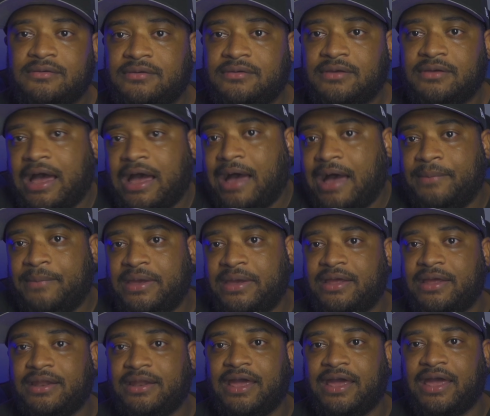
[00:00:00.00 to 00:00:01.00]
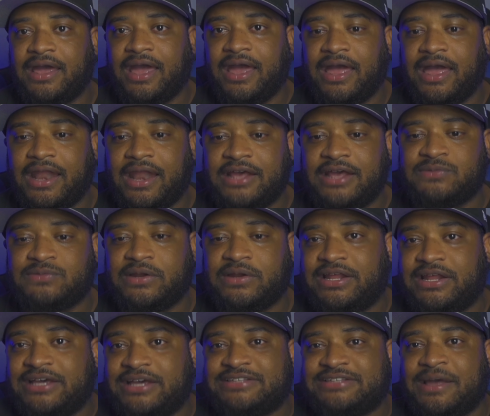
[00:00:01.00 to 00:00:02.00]
I mean, it is what it
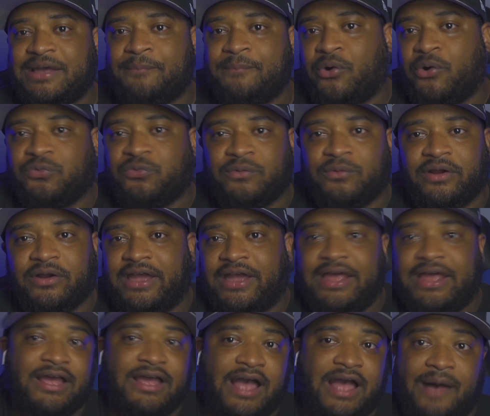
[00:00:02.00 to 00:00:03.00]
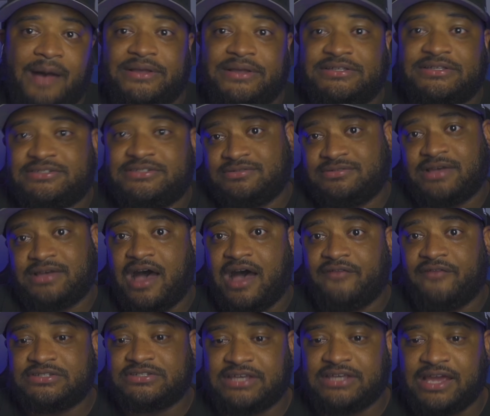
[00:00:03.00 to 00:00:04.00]
is. They both were in the comics,
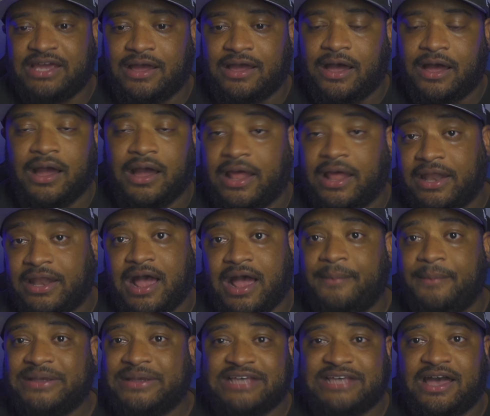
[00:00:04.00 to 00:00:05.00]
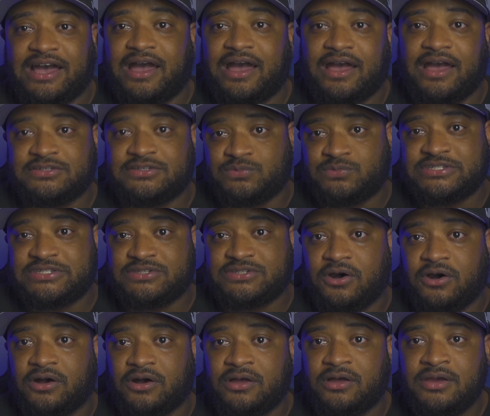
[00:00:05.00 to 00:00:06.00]
obviously, in the comics, as we
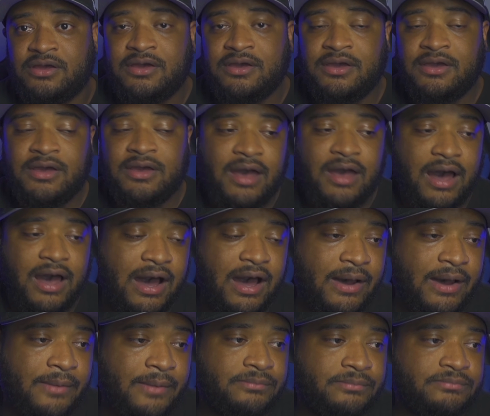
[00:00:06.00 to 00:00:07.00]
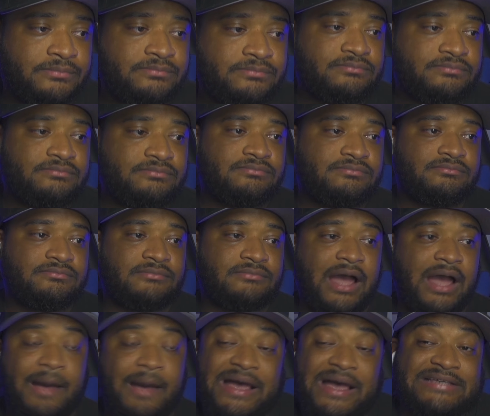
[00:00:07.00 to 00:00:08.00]
saw. Um,
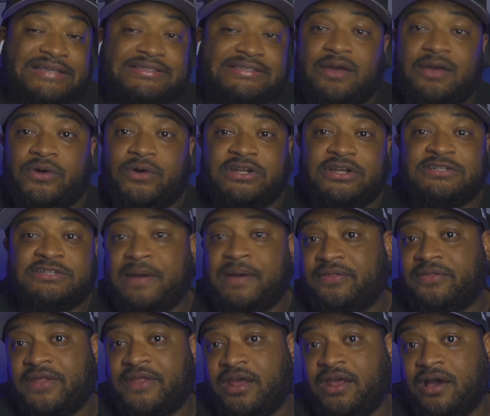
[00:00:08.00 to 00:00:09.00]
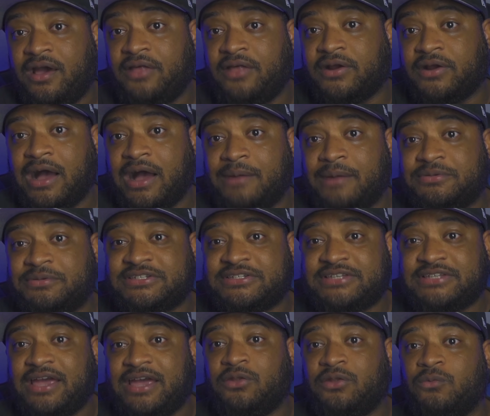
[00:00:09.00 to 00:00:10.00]
I'm not saying one is better than the other. I'm just
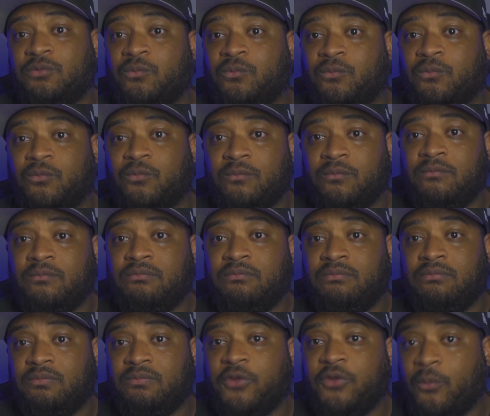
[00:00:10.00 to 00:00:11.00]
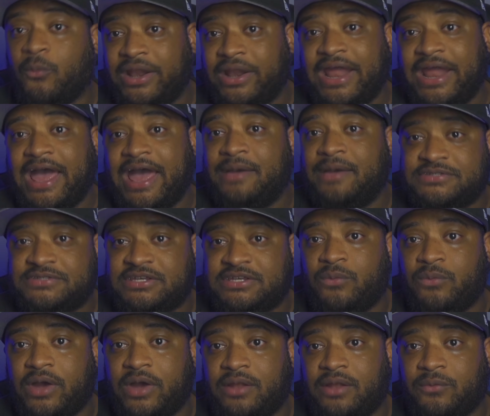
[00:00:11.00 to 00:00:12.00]
saying the one that MC
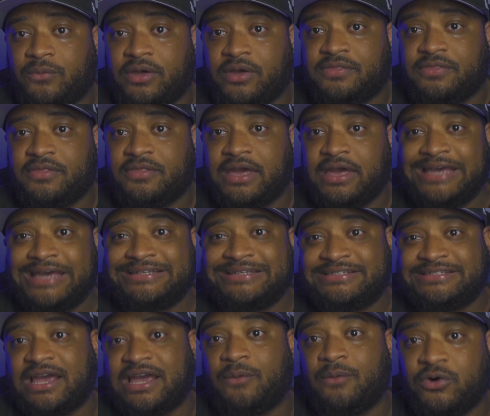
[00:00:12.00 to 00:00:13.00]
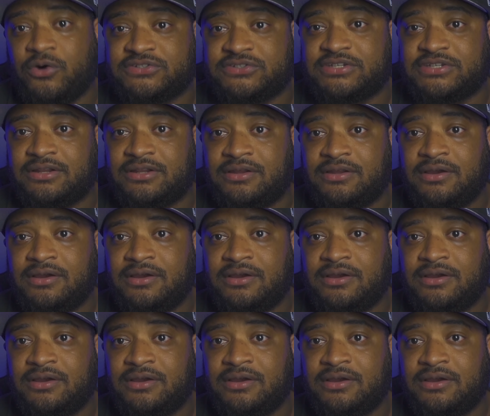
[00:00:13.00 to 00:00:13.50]
went with is Sam Wilson.